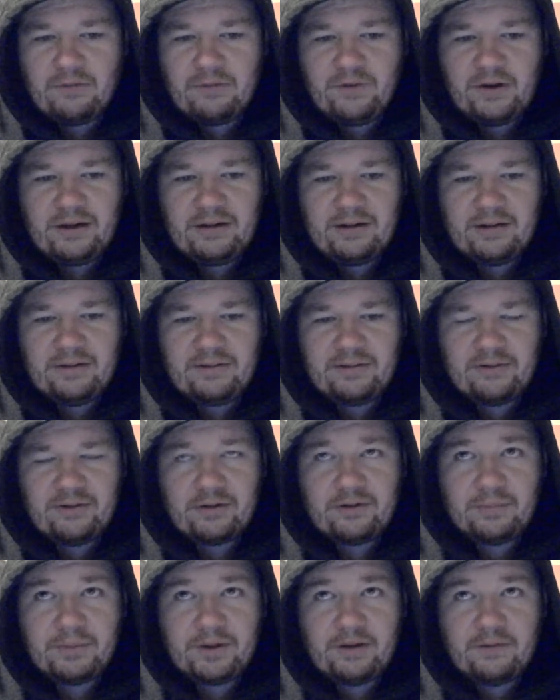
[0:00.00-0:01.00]
I think this is
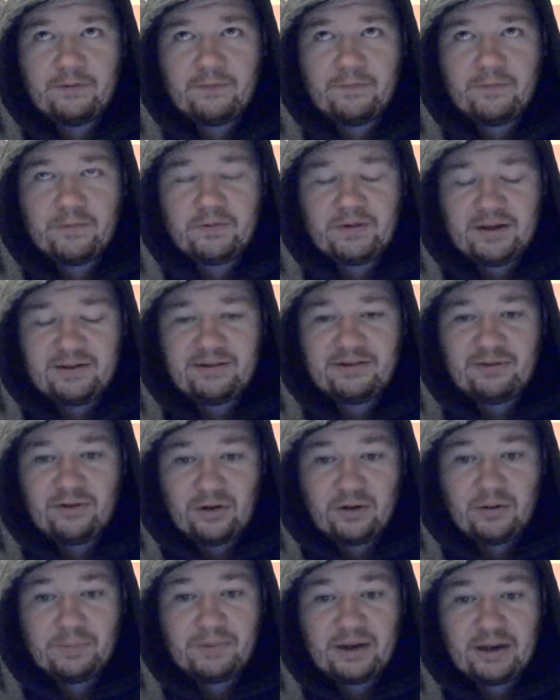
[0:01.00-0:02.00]
going
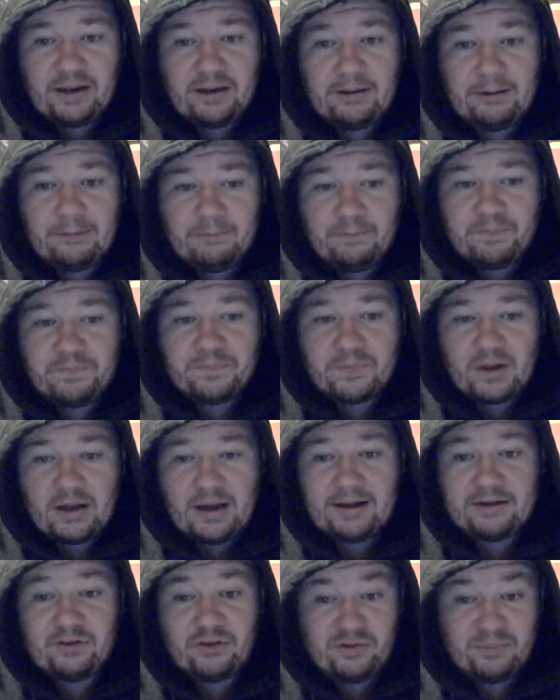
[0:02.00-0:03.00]
to be
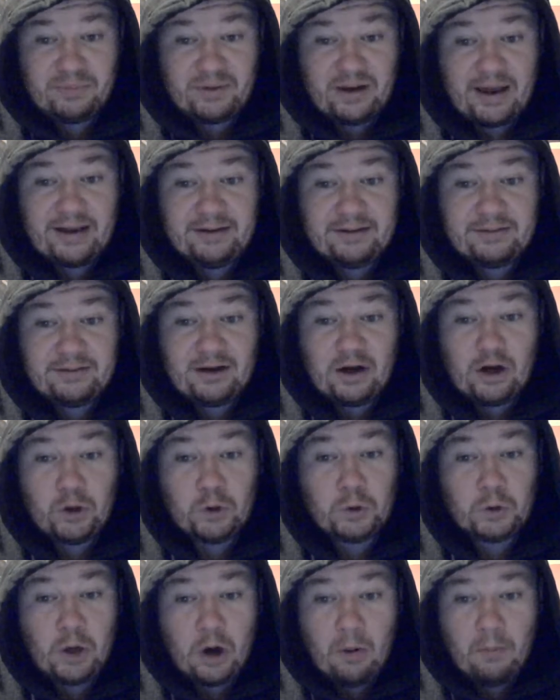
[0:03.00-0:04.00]
explained a
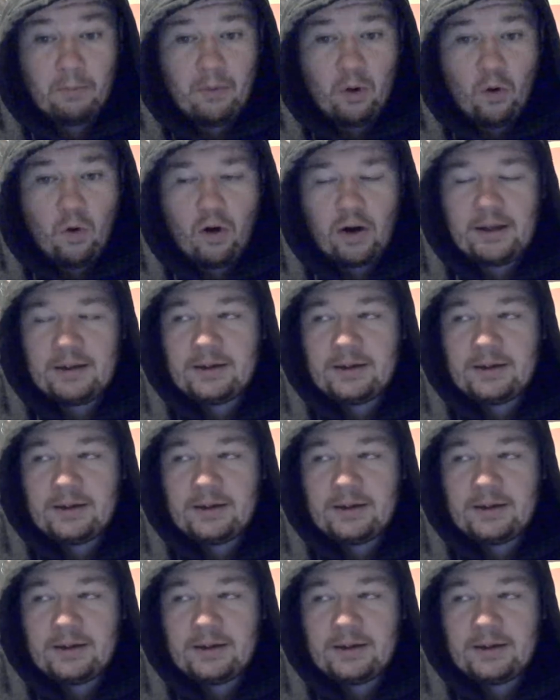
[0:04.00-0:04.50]
lot more.